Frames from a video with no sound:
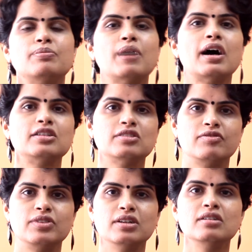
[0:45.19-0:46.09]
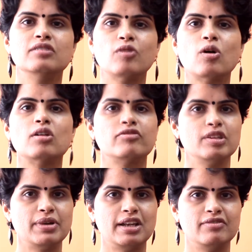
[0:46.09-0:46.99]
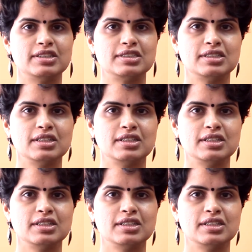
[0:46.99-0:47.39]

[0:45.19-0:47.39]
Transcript: parts of the wall of the pelvis.